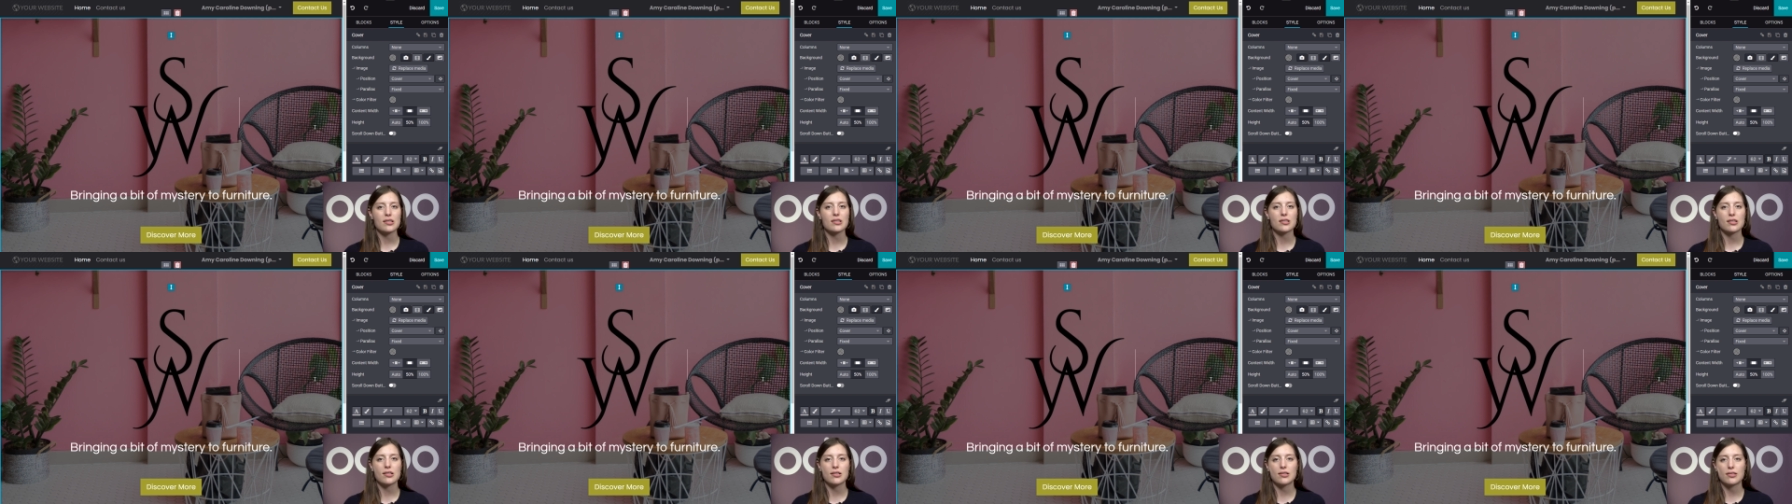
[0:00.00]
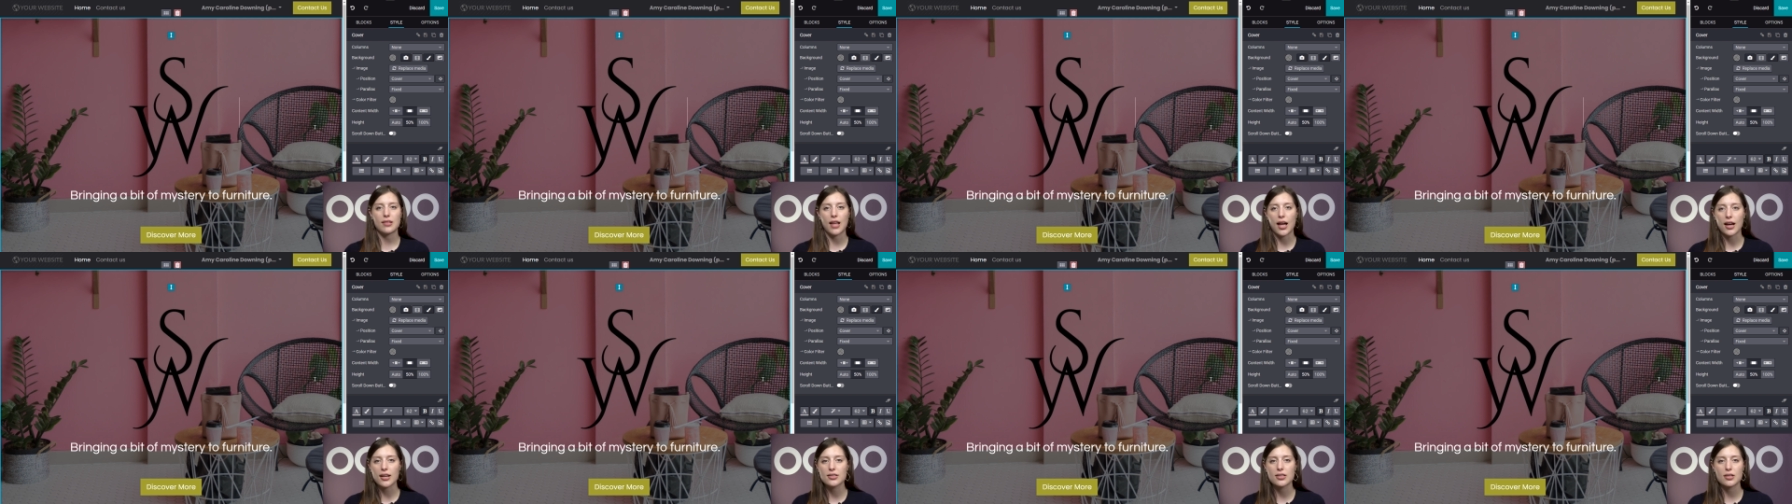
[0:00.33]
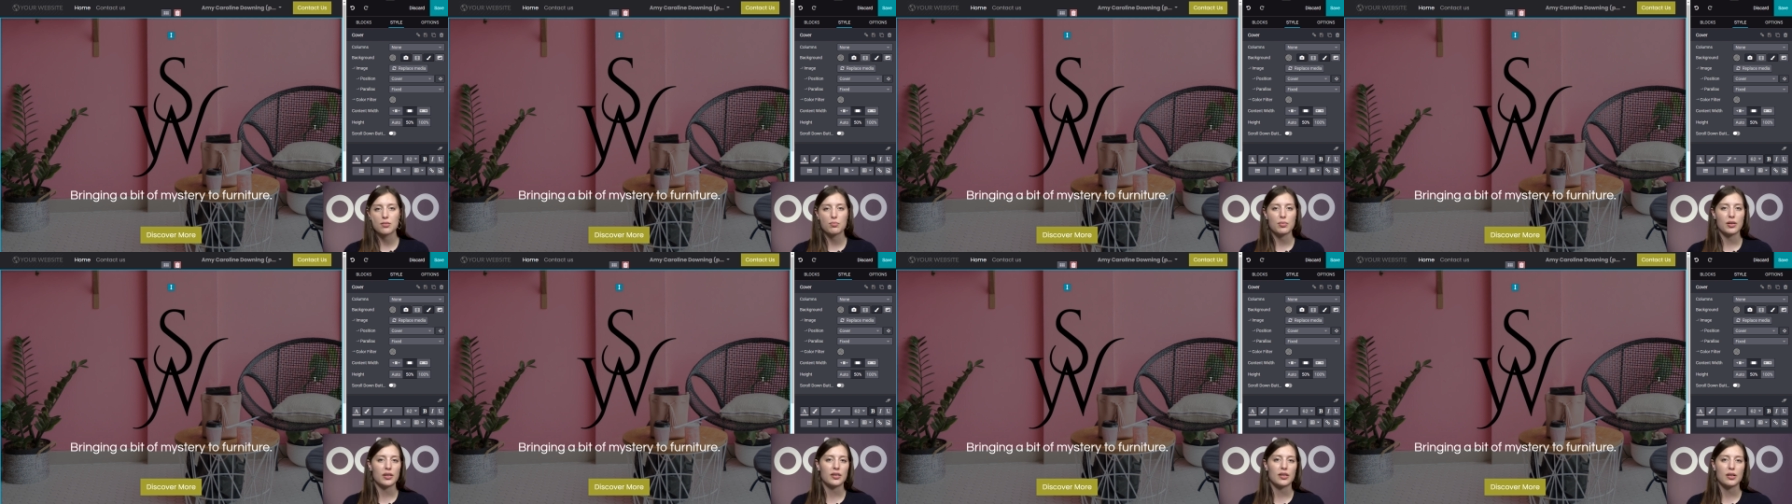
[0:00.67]
select
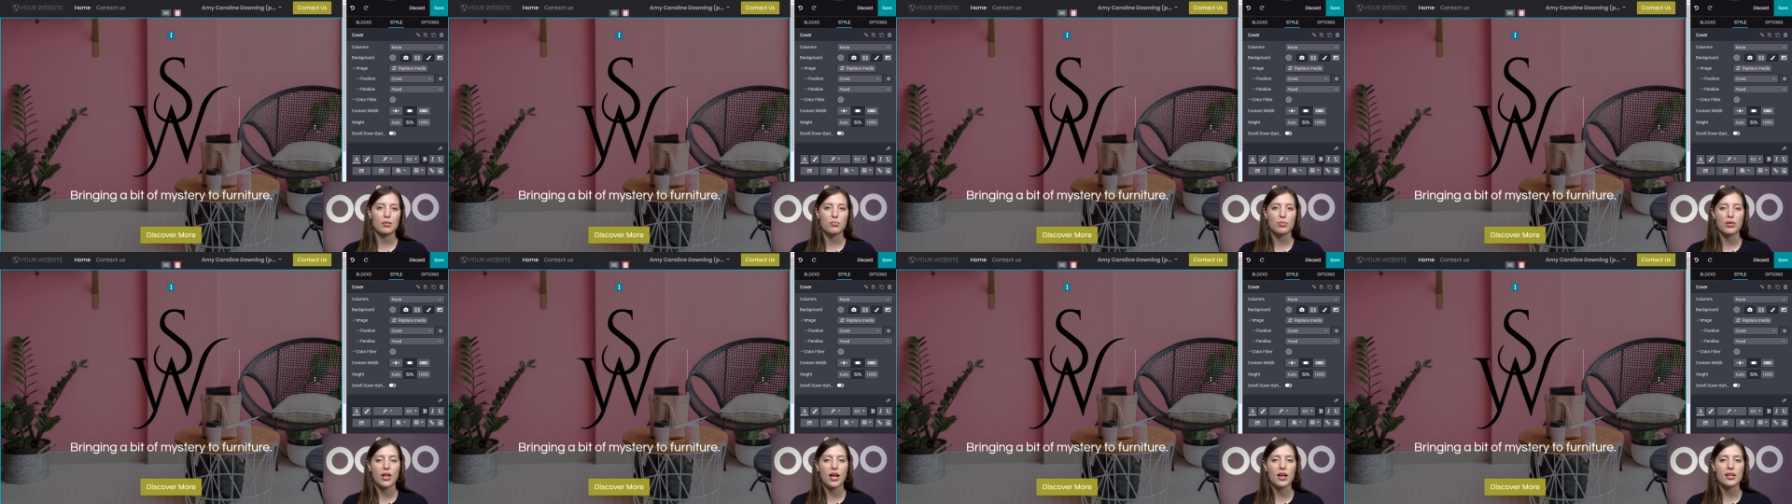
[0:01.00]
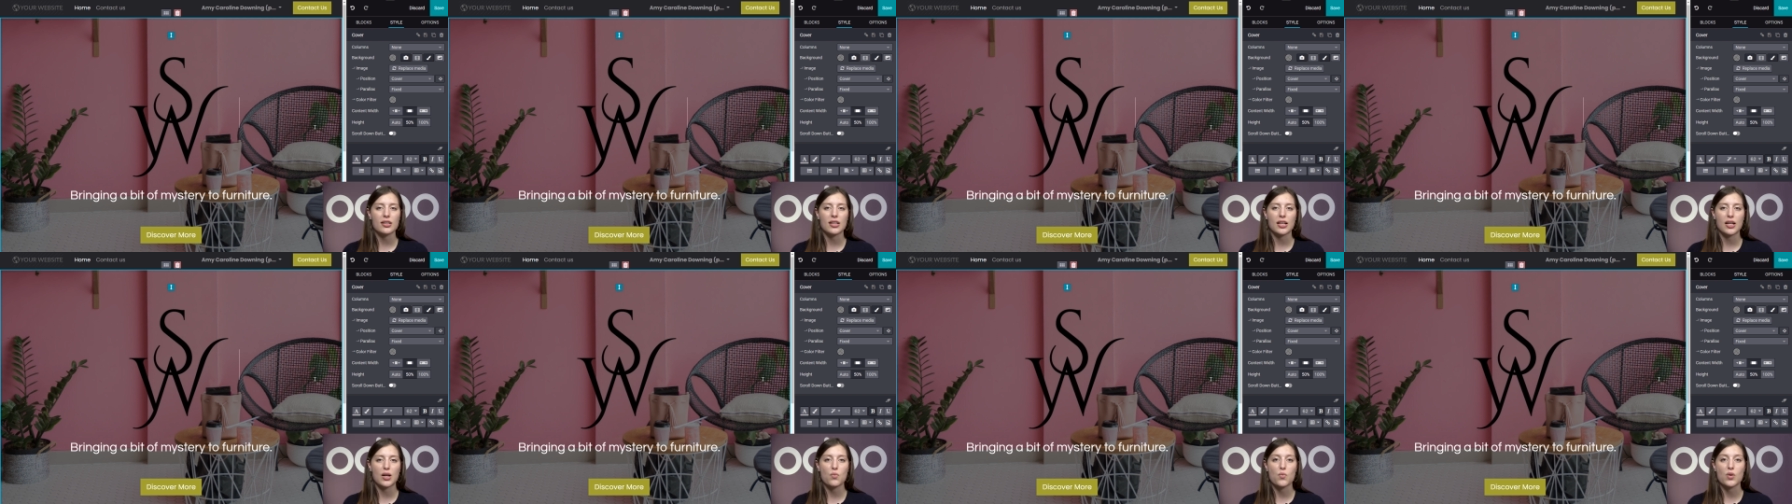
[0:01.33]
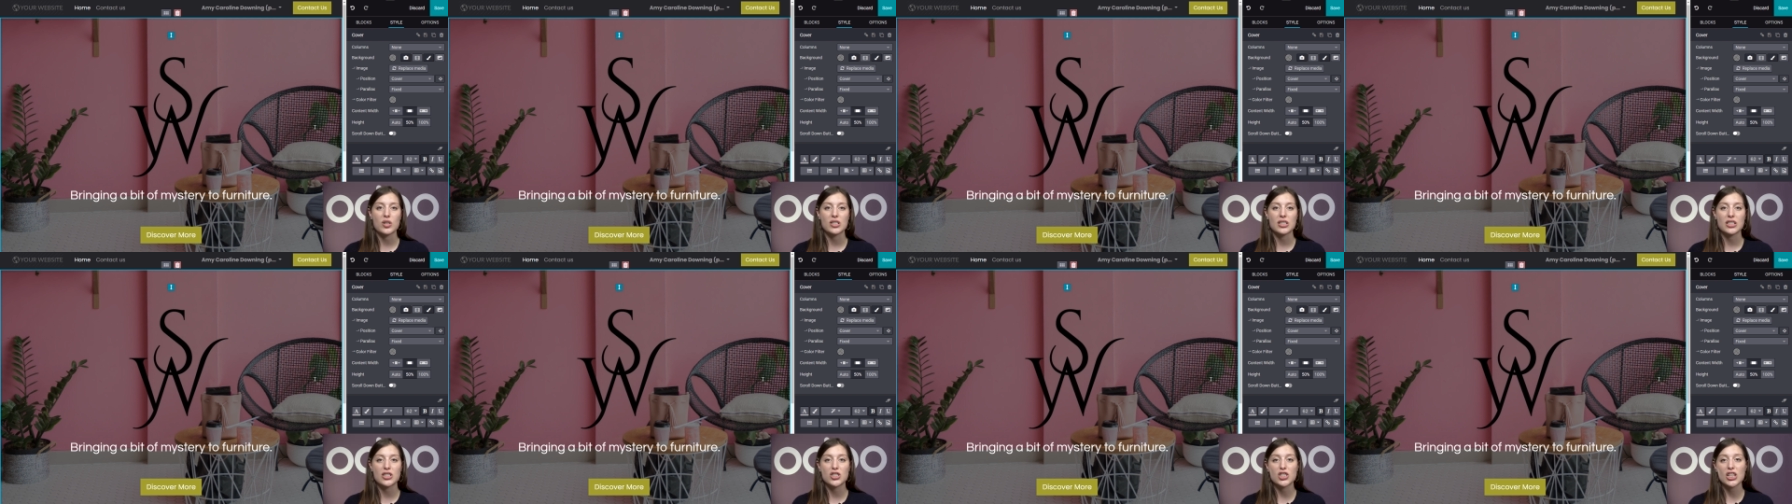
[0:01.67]
the building block that I
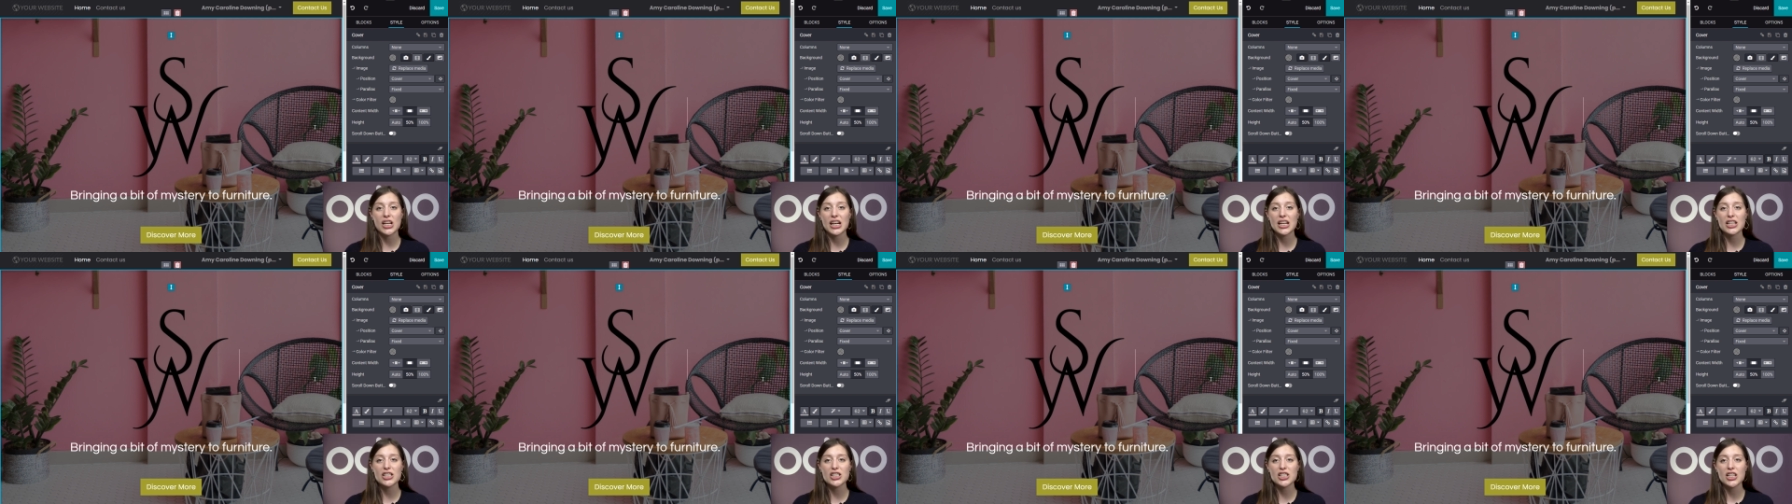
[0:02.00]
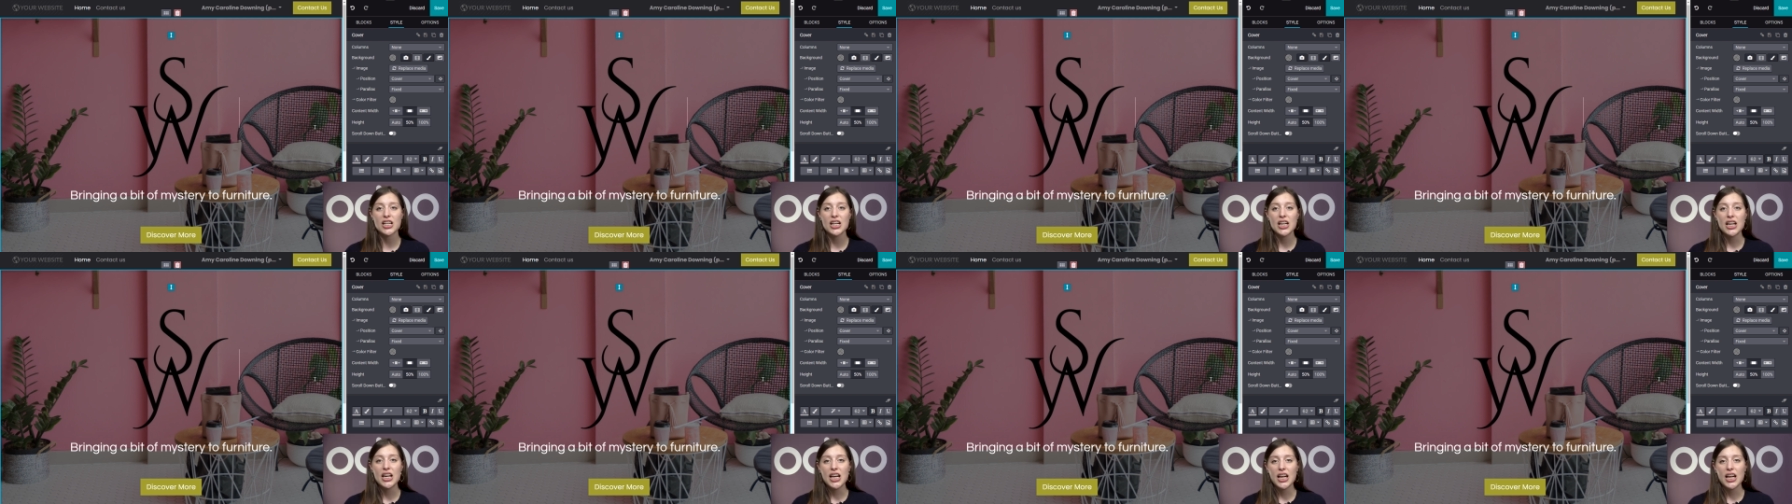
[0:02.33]
want to change.